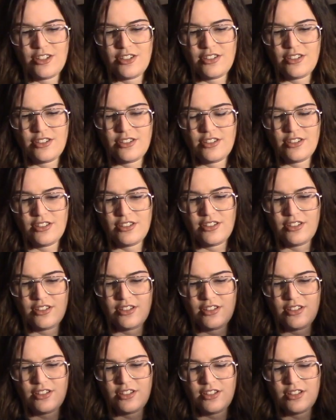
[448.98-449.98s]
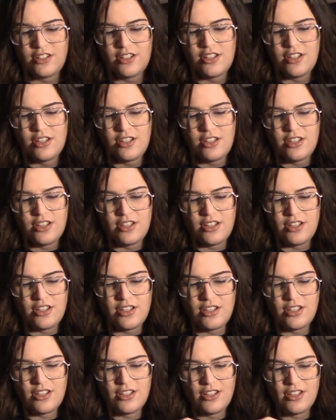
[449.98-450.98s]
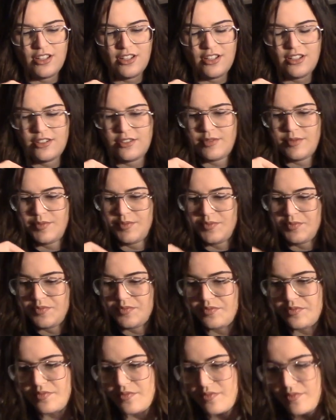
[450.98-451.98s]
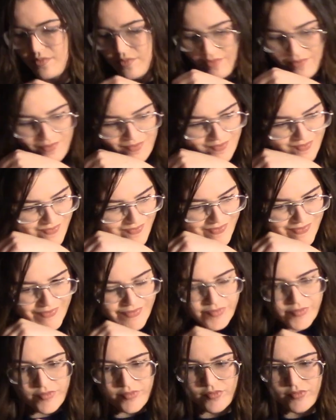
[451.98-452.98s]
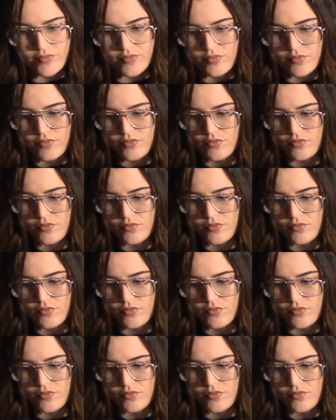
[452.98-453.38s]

The person shown says nothing.